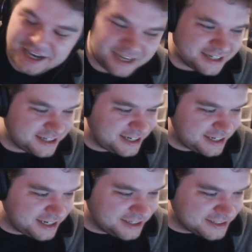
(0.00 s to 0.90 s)
Hi,
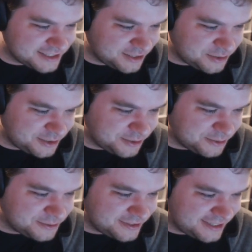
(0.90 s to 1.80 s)
Alex. How are
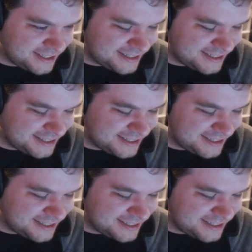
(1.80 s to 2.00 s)
you?